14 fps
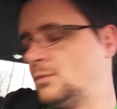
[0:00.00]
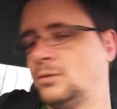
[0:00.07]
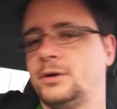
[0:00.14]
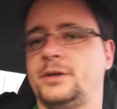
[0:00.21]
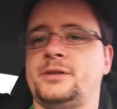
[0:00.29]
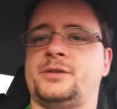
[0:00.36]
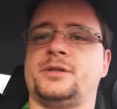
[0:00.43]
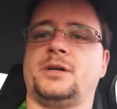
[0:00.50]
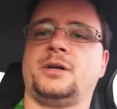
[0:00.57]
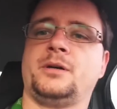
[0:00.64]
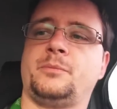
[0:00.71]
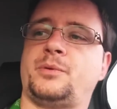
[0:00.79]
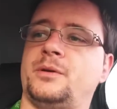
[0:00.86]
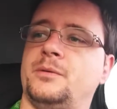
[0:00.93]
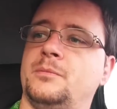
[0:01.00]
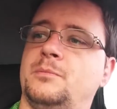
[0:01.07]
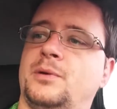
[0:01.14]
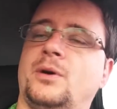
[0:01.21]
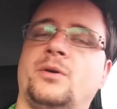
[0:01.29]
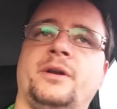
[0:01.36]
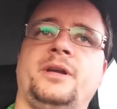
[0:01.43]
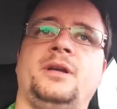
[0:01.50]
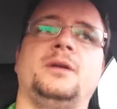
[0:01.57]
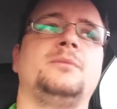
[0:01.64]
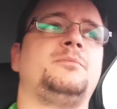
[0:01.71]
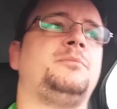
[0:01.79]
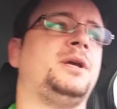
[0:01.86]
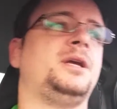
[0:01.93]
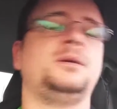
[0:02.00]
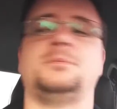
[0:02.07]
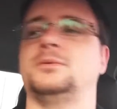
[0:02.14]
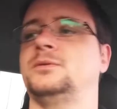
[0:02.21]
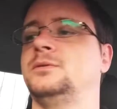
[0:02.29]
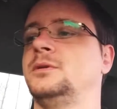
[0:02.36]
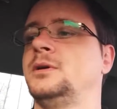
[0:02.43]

What is up, party people?